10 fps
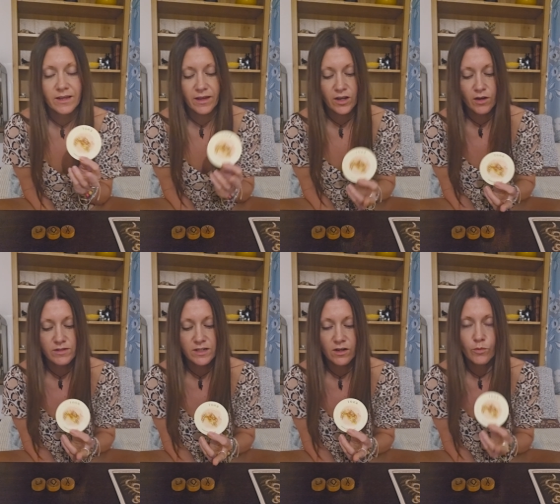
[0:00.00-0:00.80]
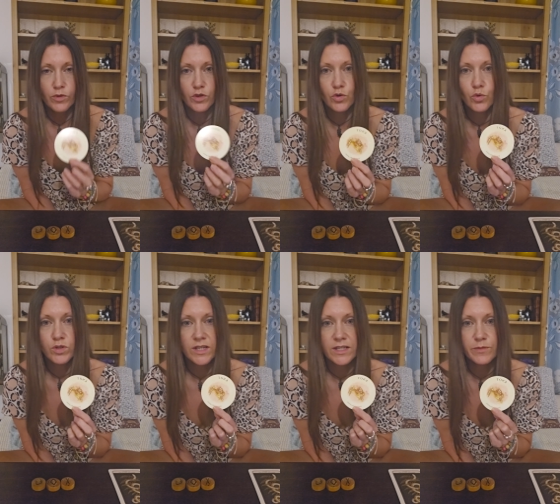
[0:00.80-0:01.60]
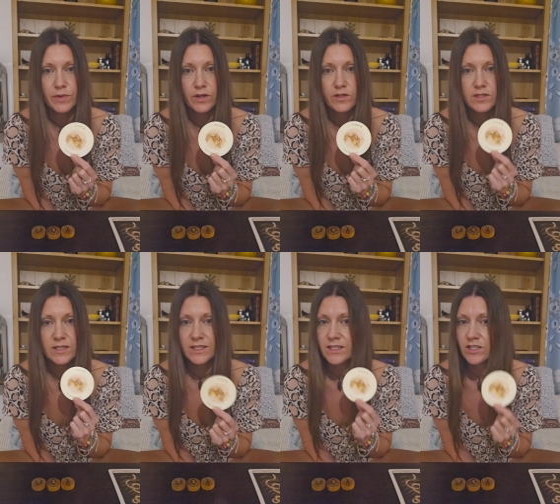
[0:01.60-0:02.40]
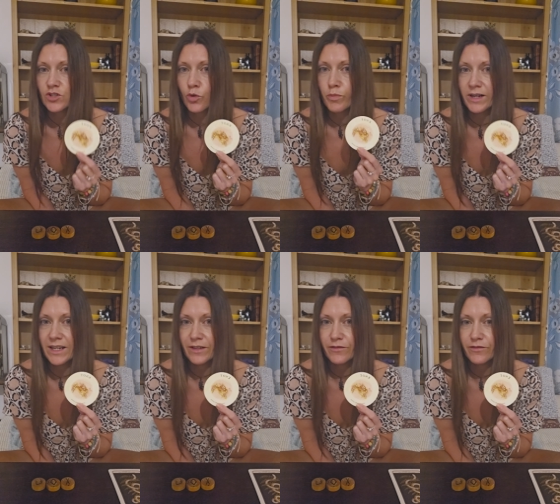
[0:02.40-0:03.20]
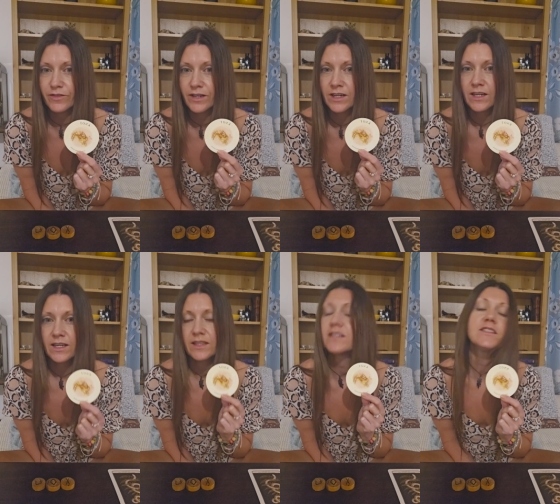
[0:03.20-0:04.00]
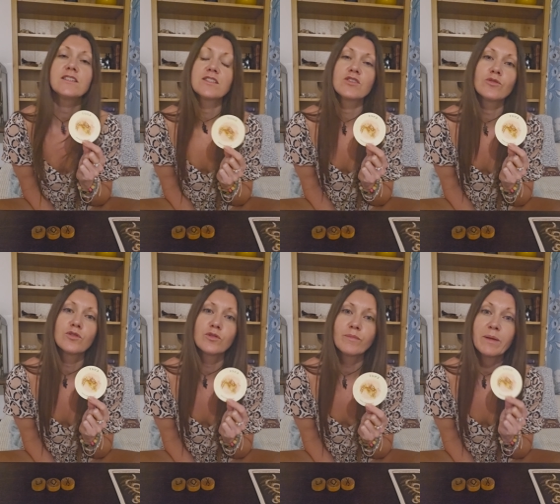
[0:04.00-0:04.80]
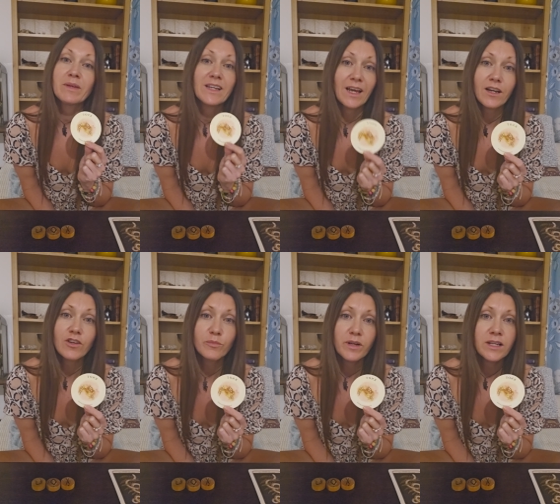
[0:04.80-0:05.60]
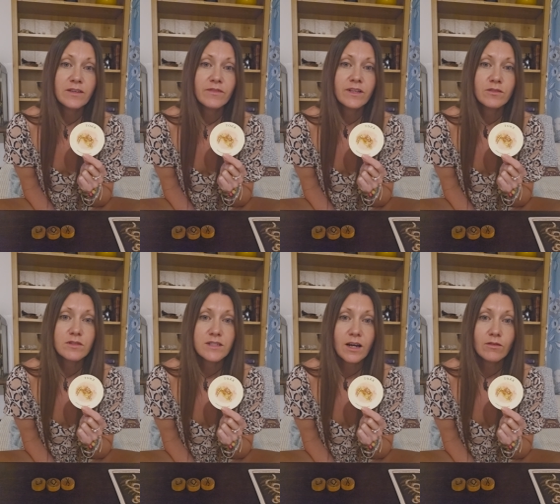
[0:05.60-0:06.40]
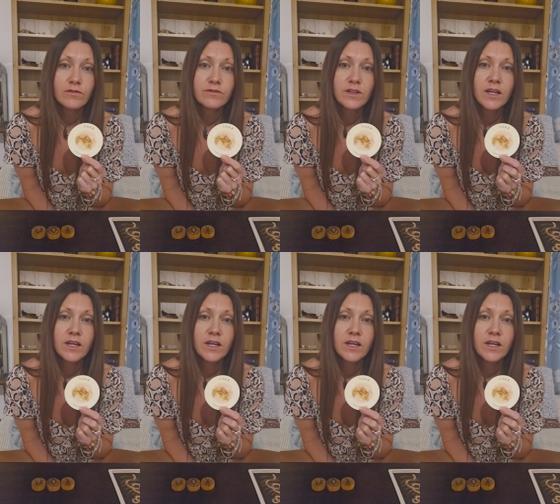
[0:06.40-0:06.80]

Now that goes in line with Nauthiz because this is your belief this is your maybe lack of belief in yourself,